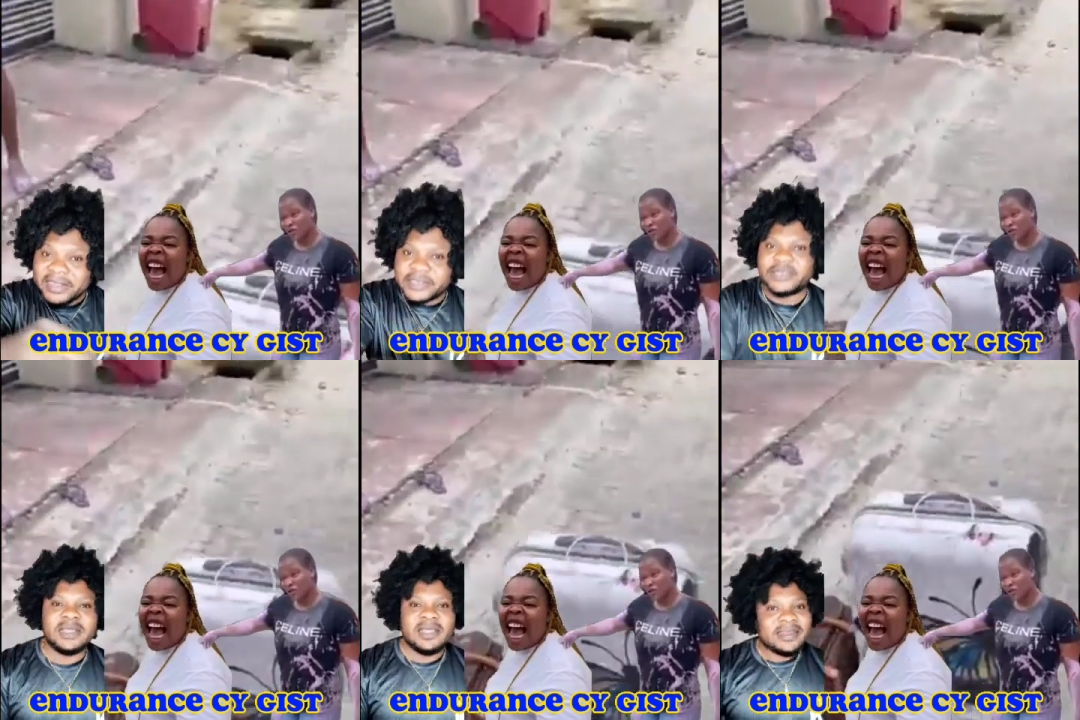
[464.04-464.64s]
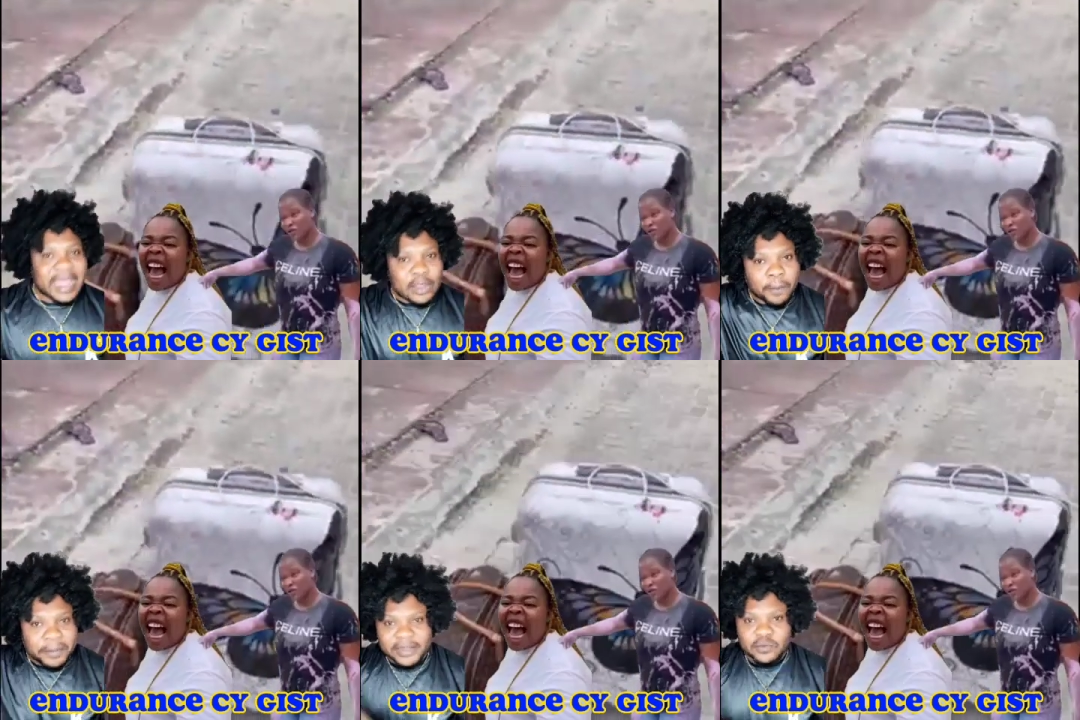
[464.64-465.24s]
Speaker 1: The thing the
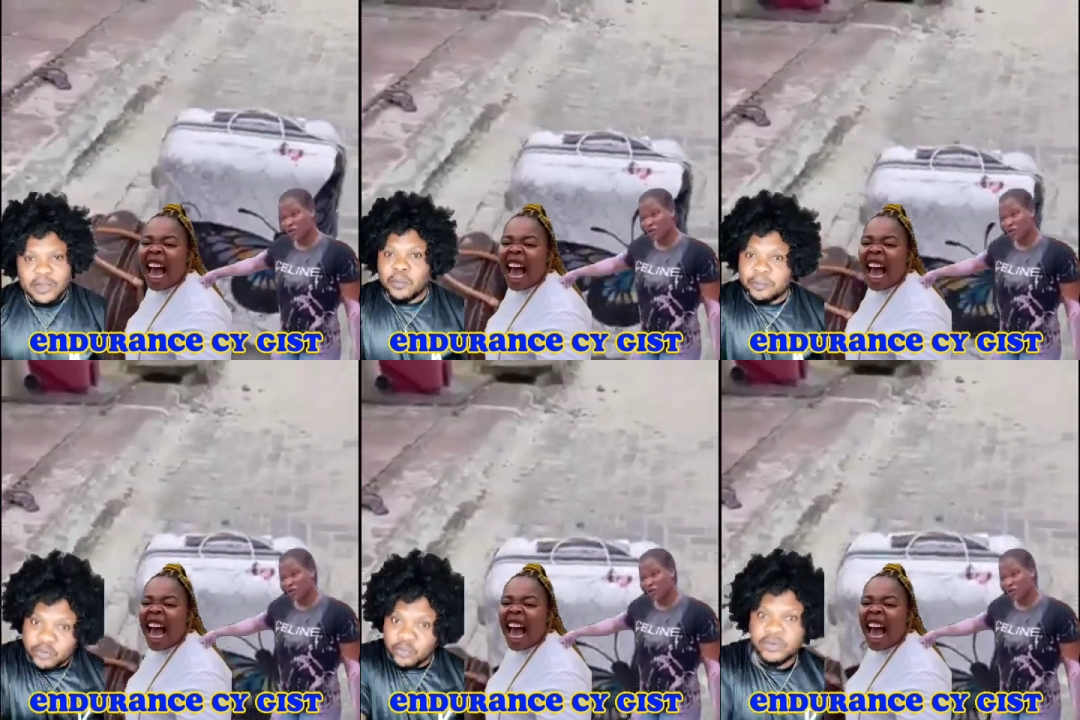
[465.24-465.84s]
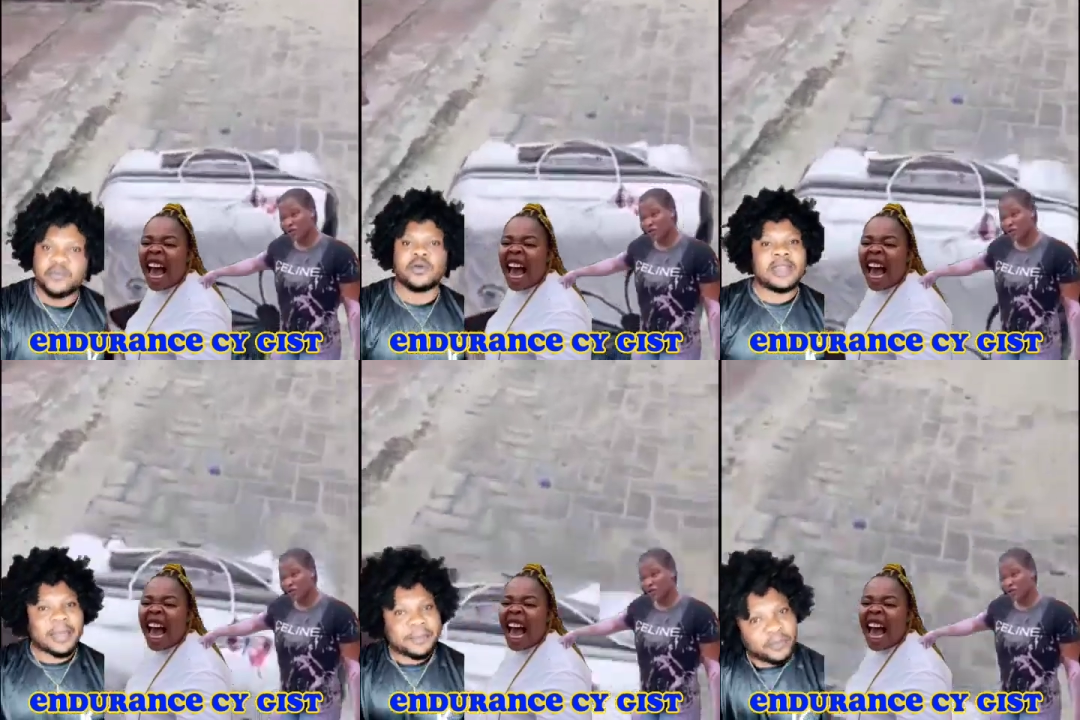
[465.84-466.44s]
family go do a boom.
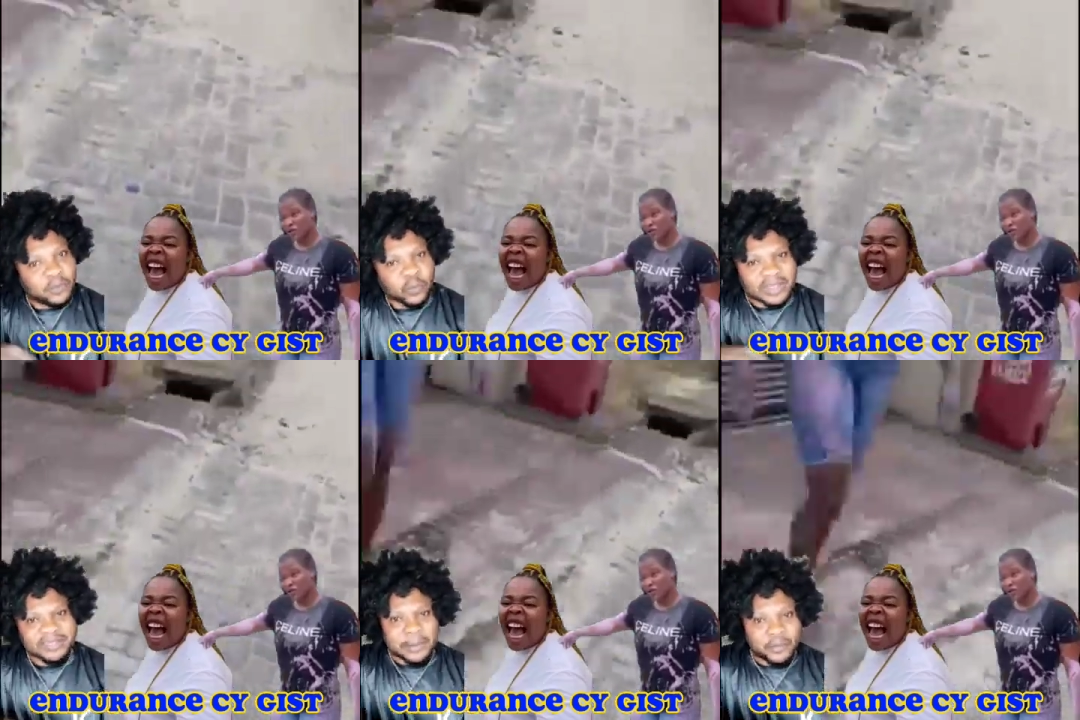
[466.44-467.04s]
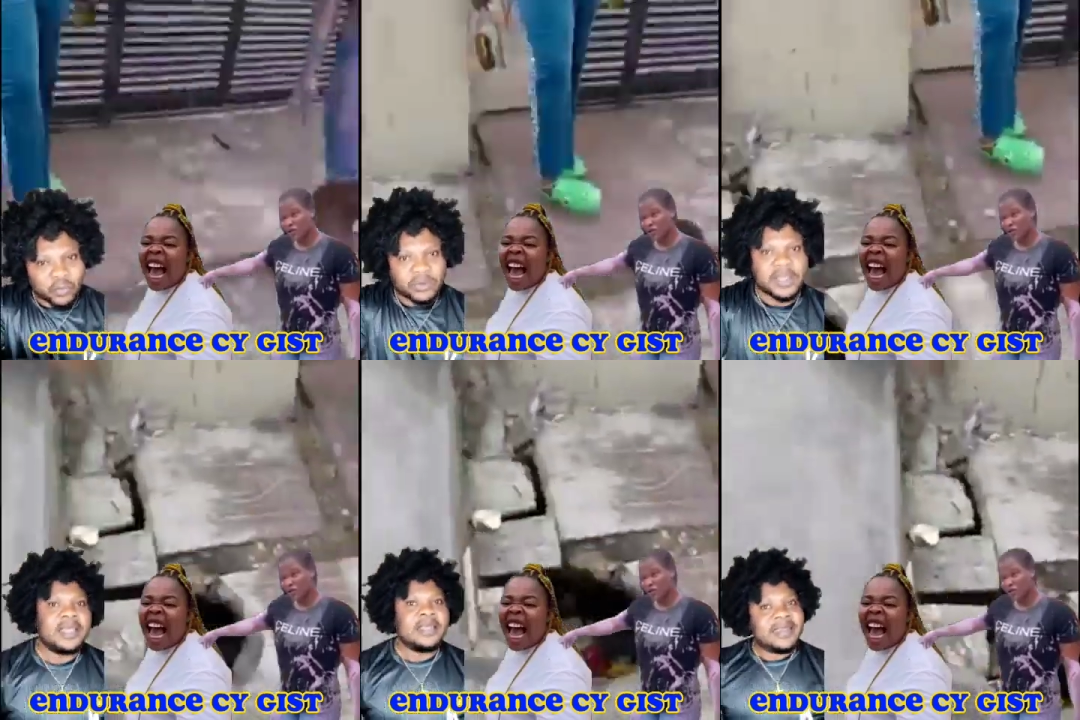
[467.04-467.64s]
Now see what you be say you carry
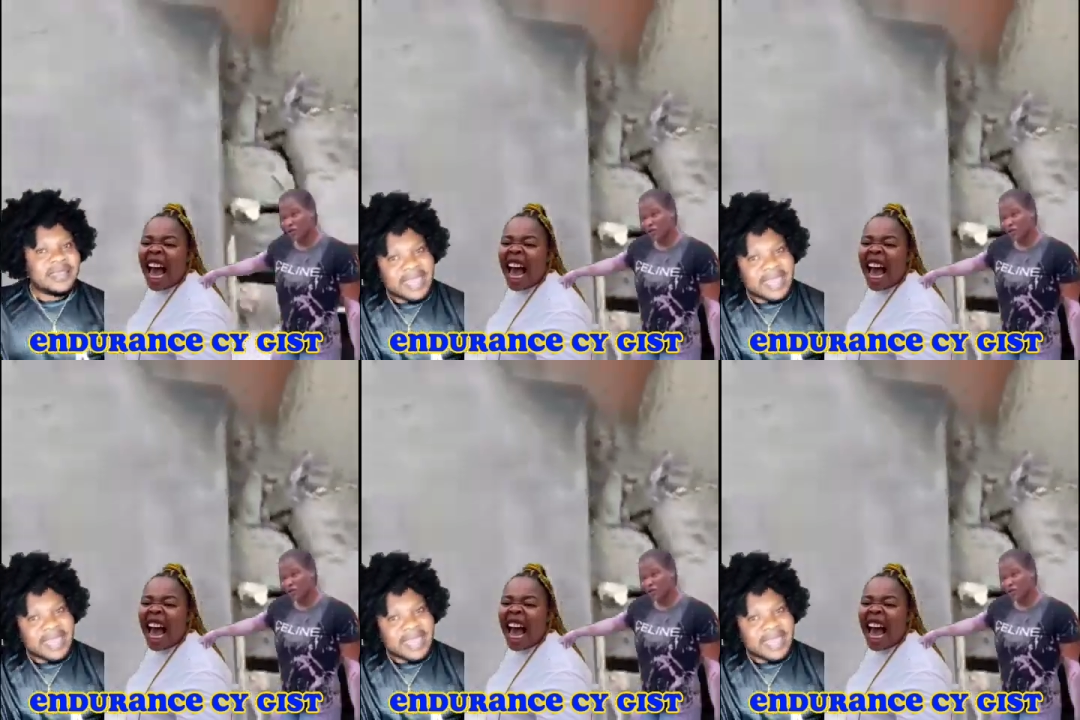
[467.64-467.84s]
one small